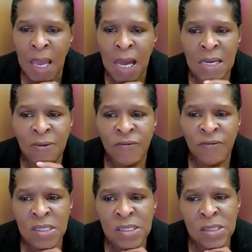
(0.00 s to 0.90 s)
And
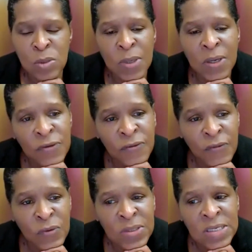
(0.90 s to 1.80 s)
verses 12 to
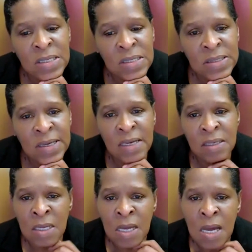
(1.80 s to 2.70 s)
14 said,